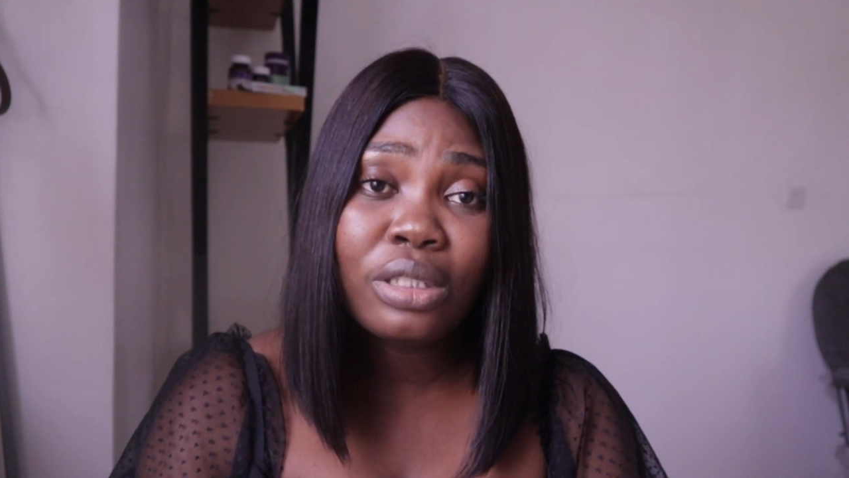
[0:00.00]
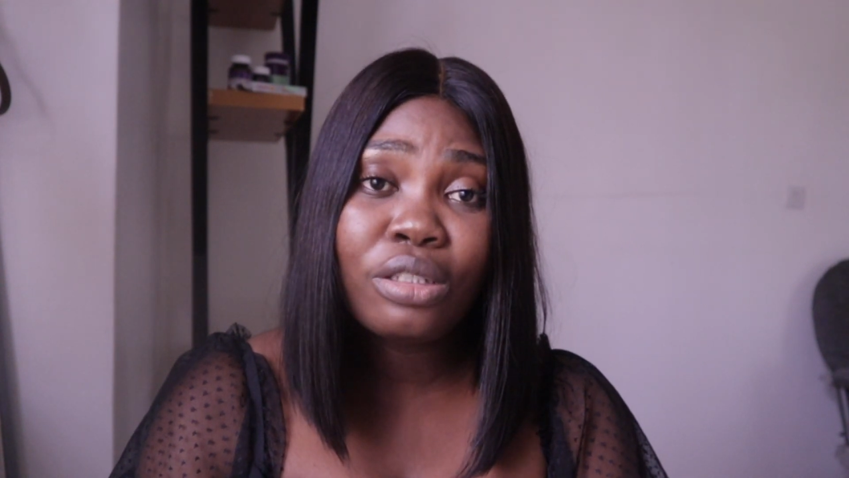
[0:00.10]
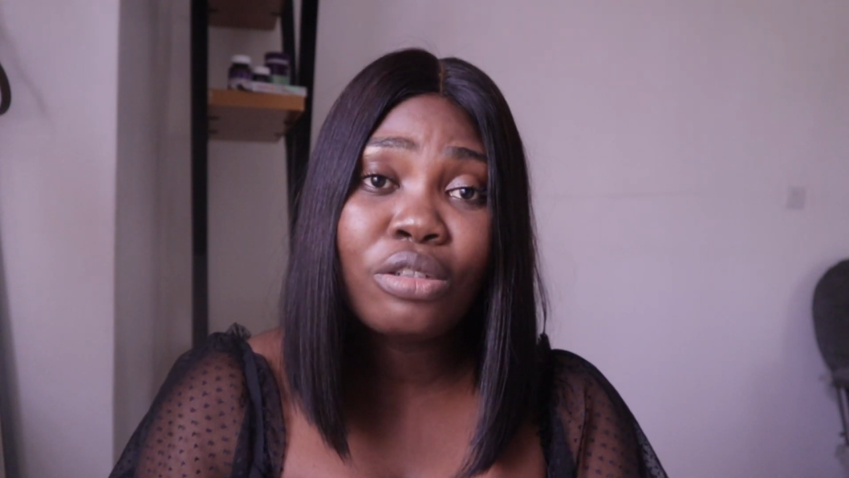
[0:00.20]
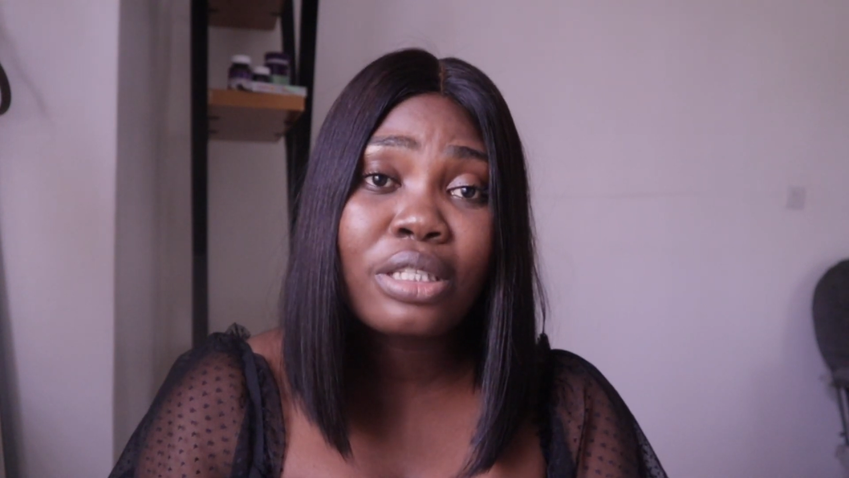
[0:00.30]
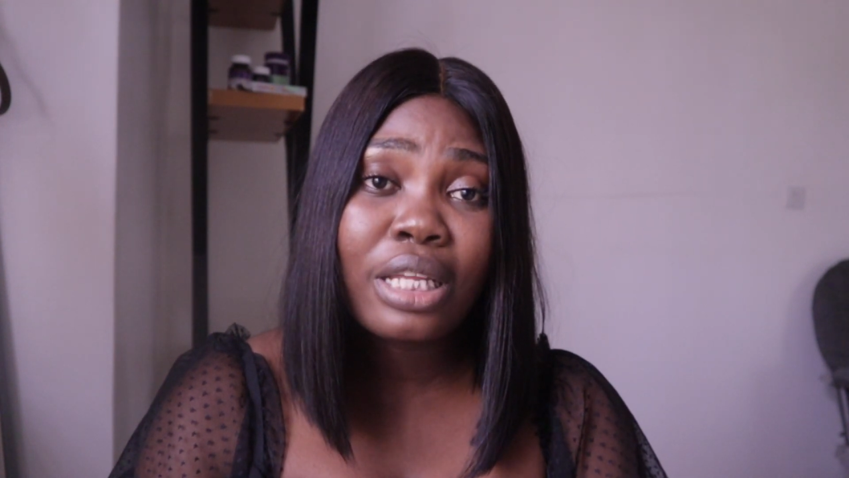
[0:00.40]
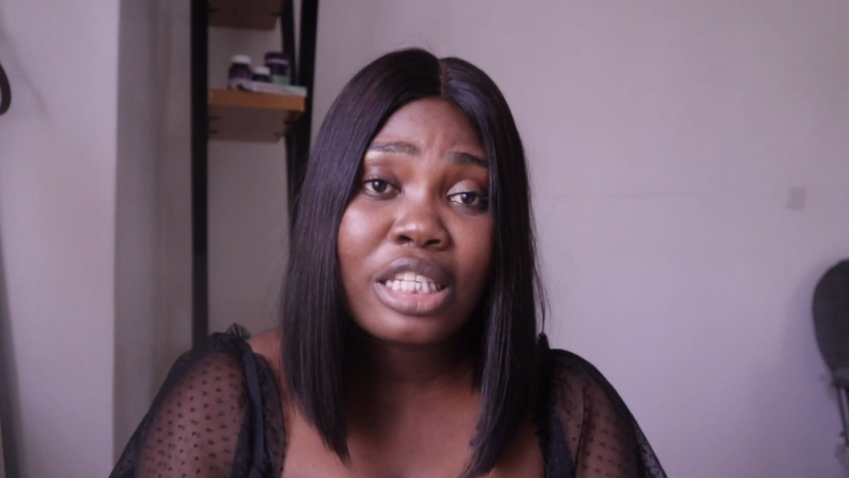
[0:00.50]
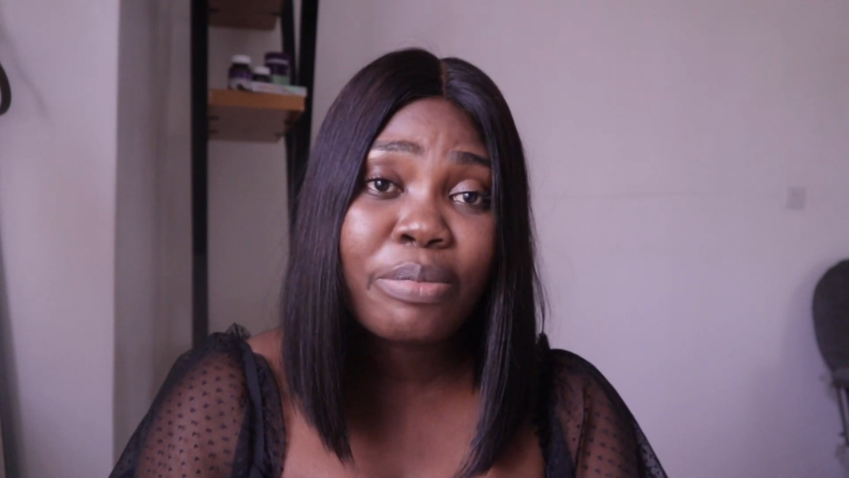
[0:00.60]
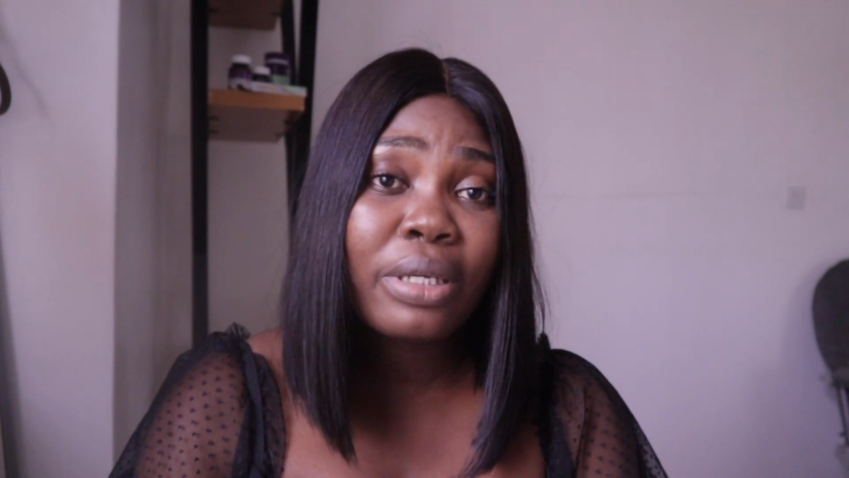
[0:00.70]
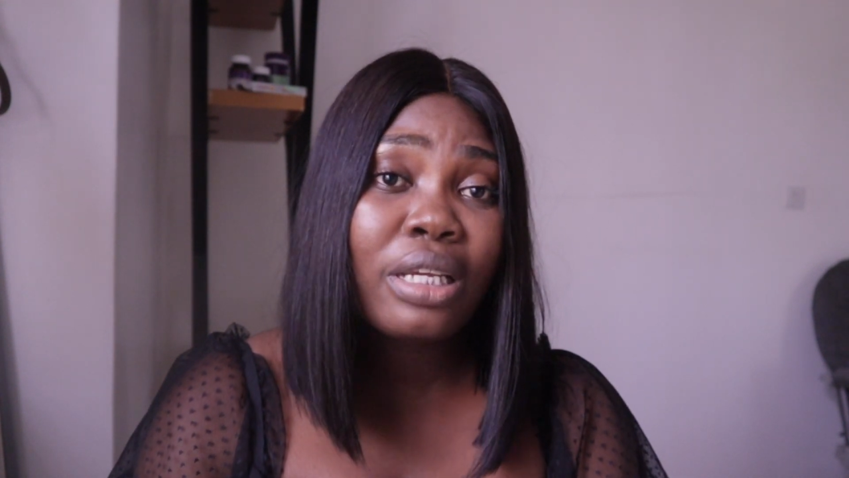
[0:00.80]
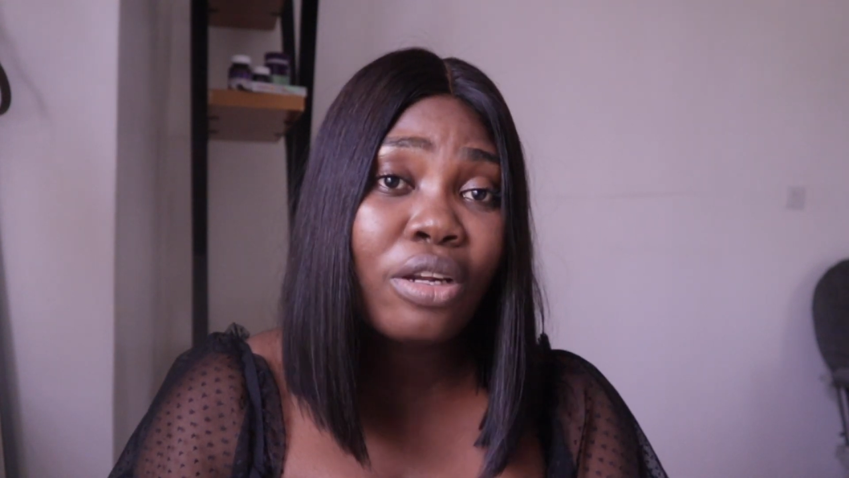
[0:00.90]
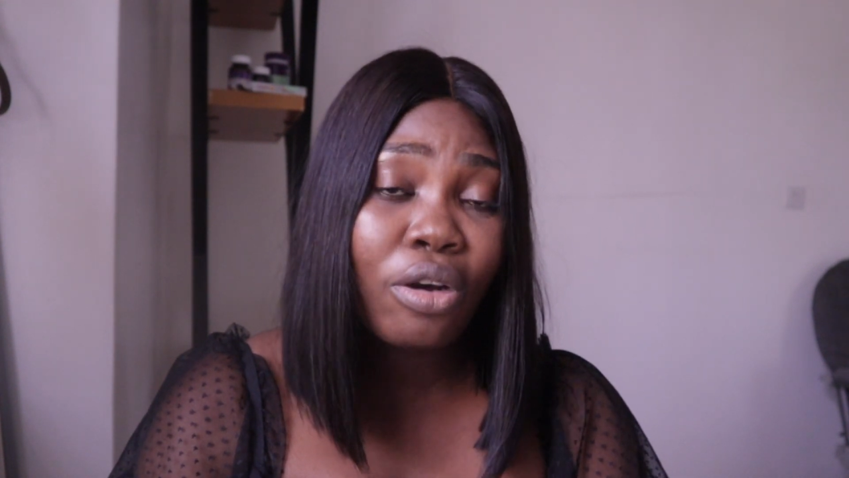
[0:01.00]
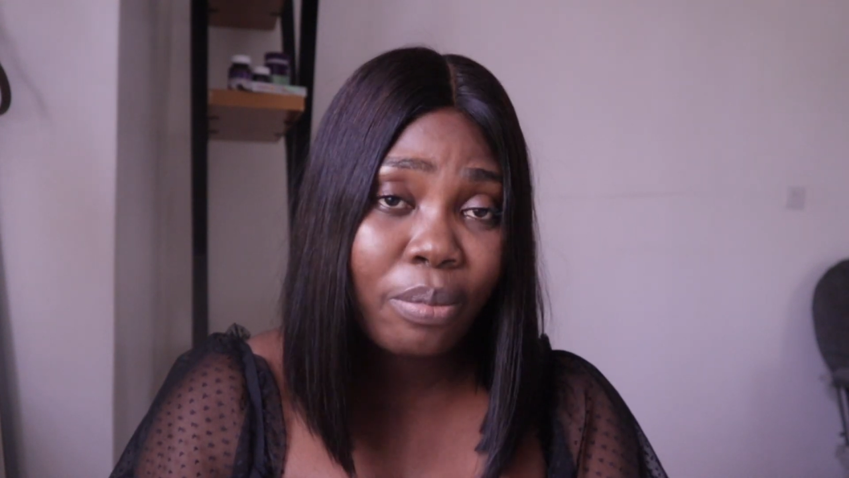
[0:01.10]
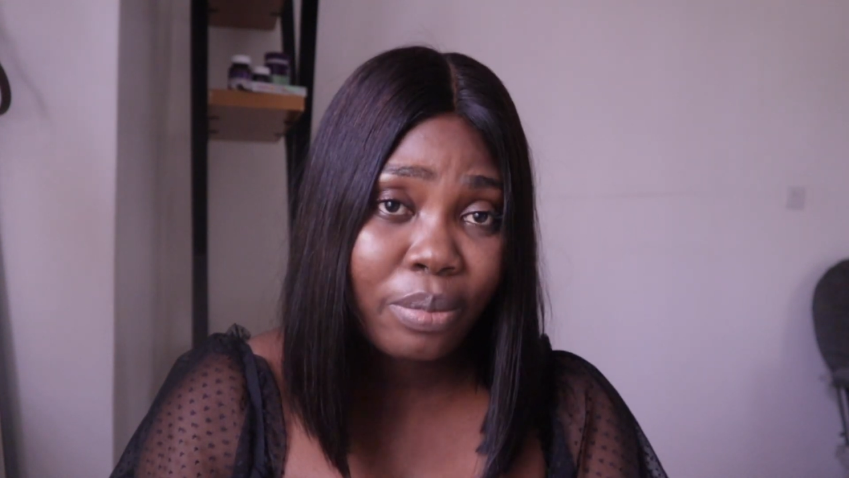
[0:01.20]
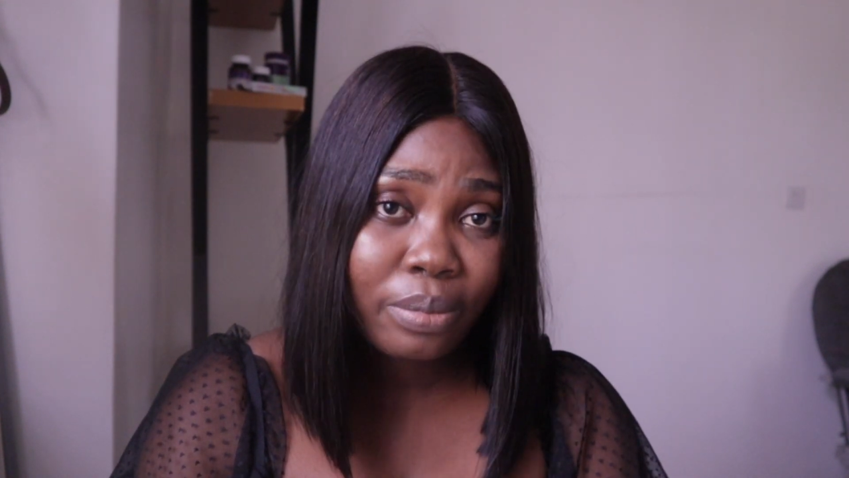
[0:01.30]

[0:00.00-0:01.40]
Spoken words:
need to start speaking up.